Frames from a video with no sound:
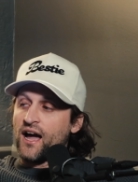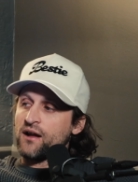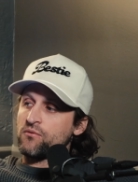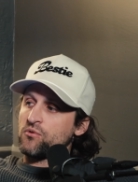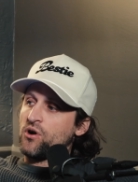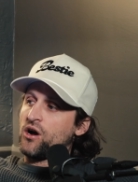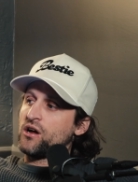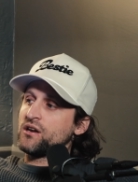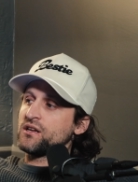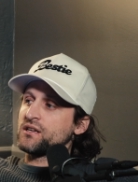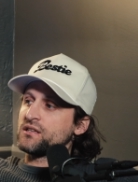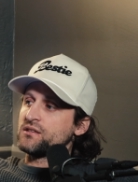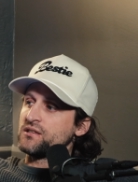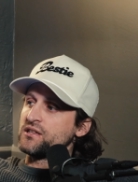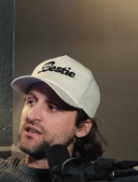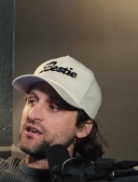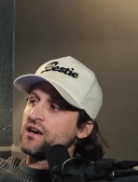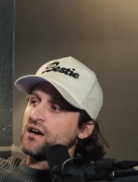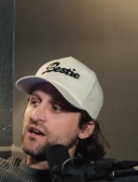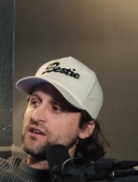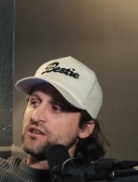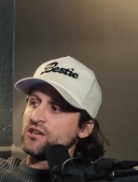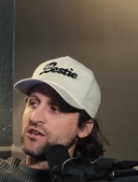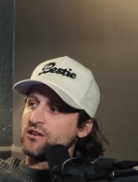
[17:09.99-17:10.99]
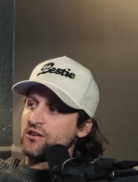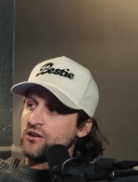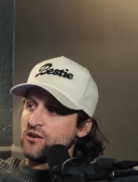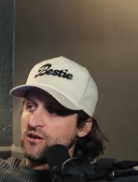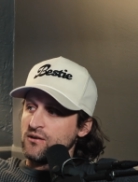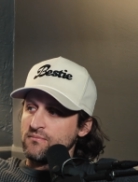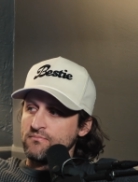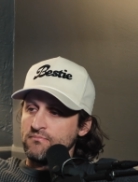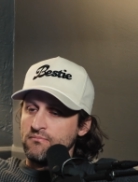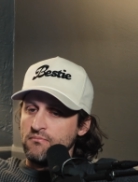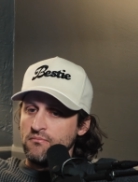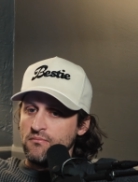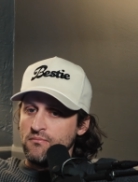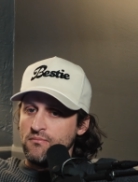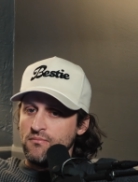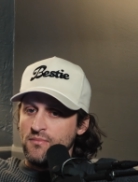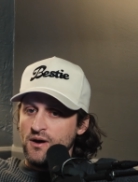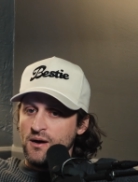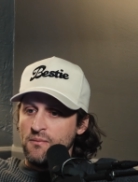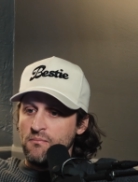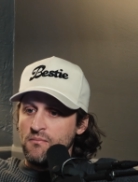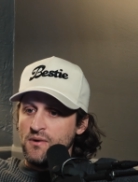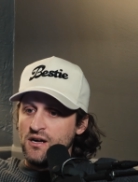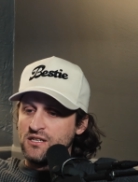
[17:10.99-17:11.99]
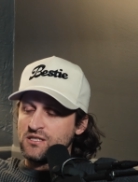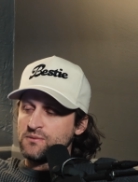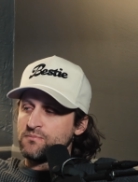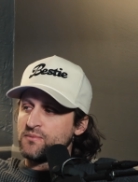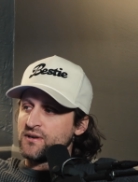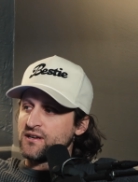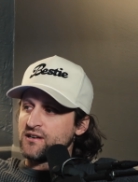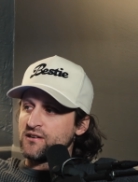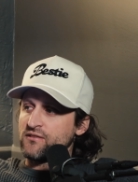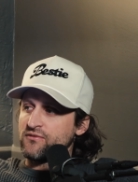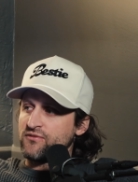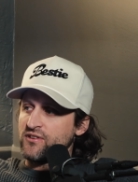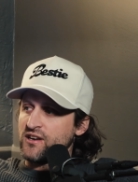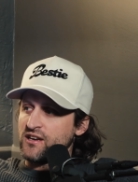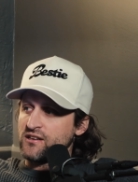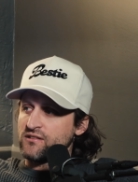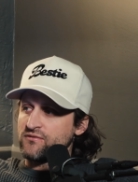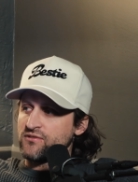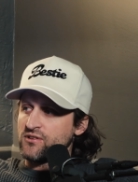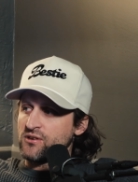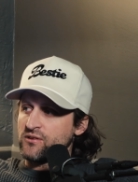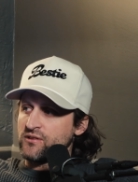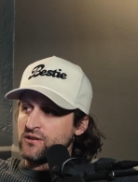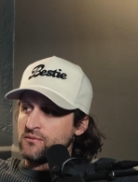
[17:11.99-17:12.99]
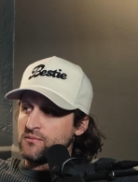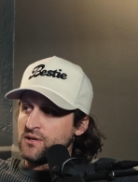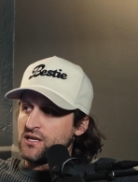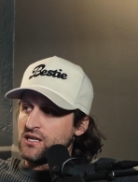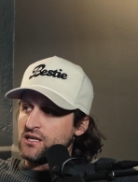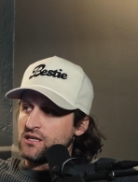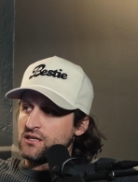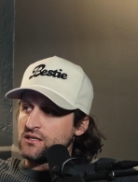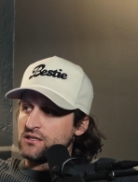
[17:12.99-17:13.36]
ironically, you're a much bigger fan of her than me.